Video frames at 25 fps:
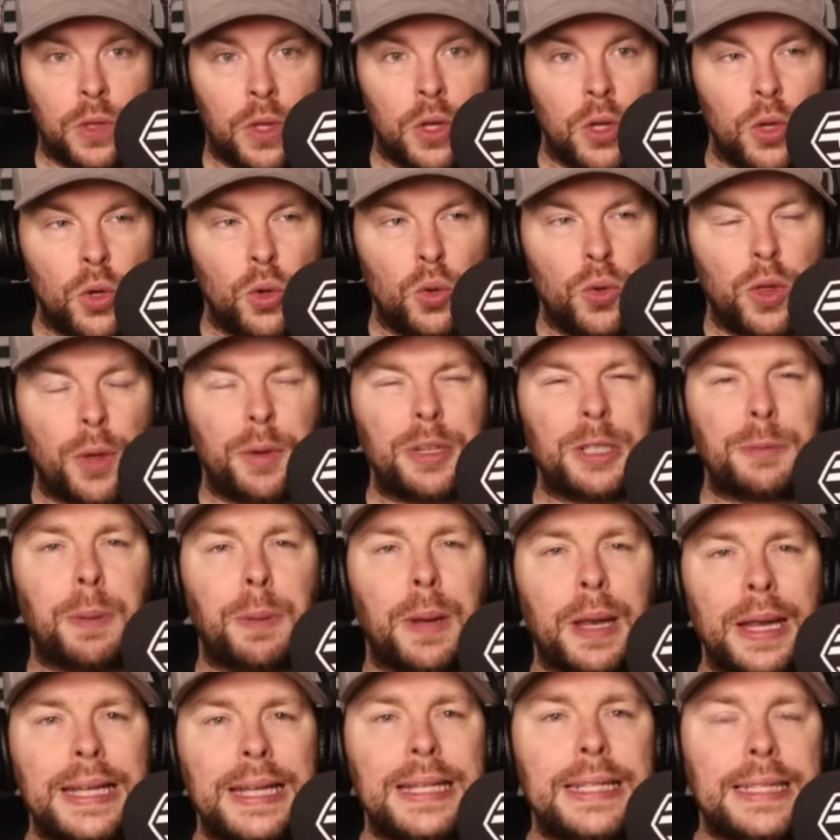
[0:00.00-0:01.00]
although it's
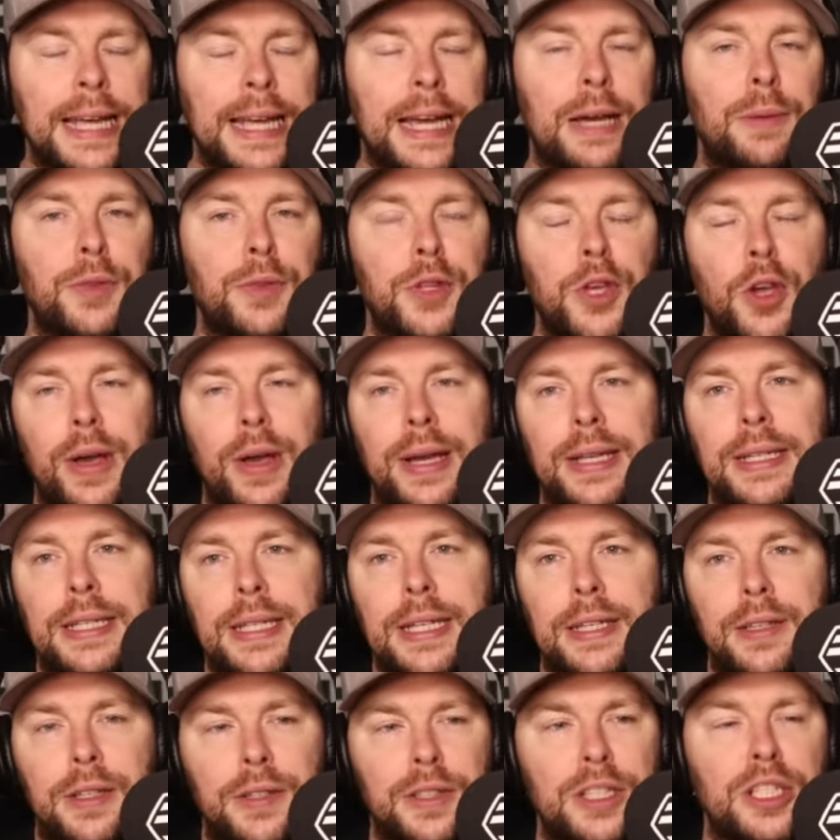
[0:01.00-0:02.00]
played down the idea
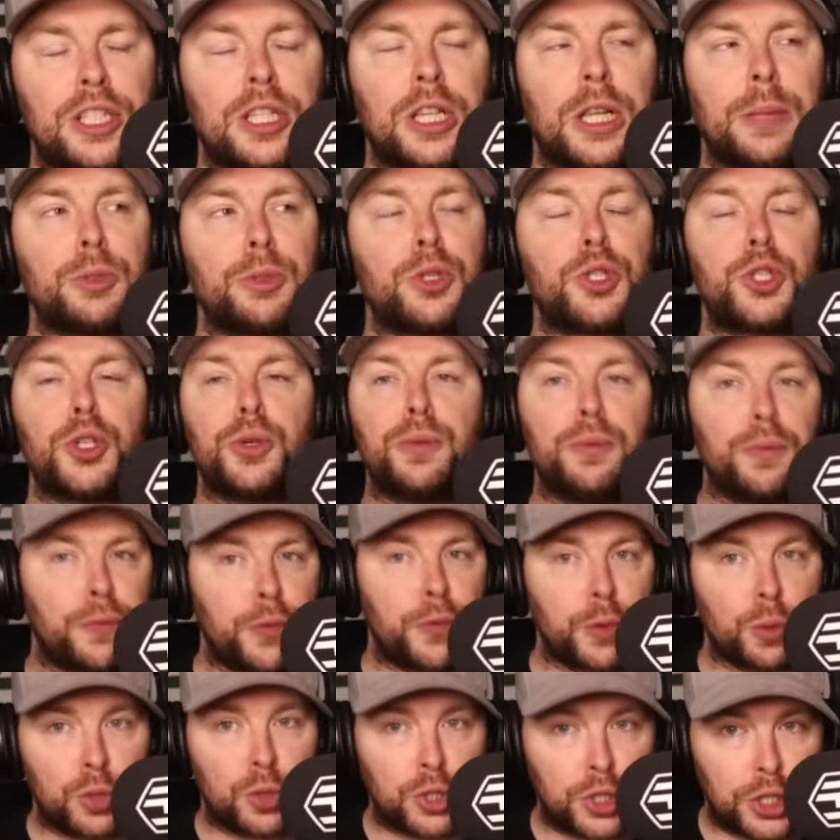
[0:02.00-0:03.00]
that these clubs shouldn't
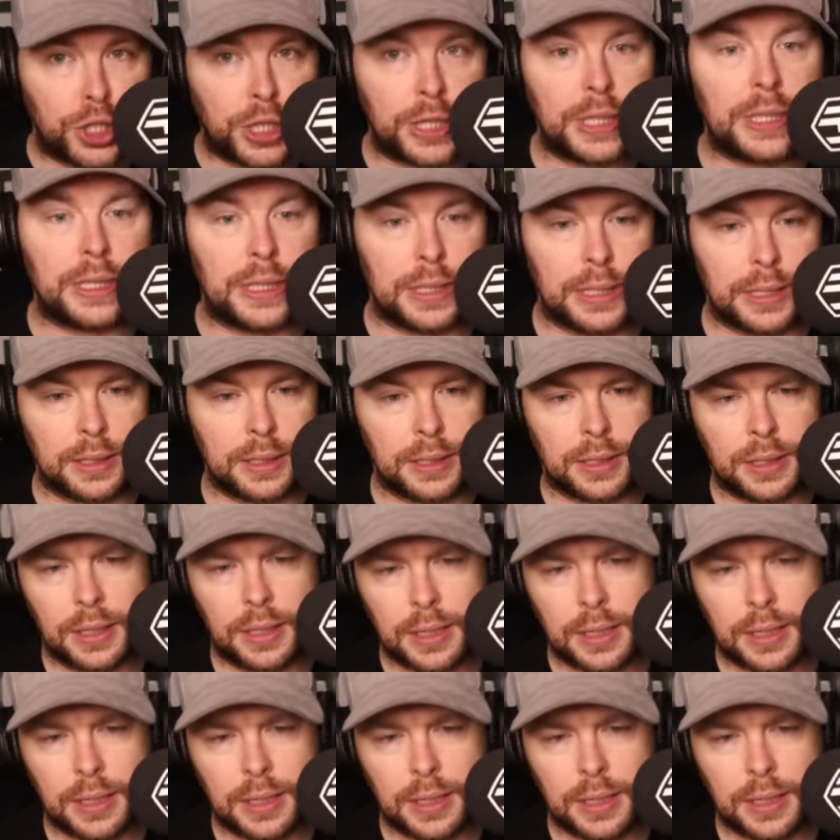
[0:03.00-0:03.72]
feel cheated,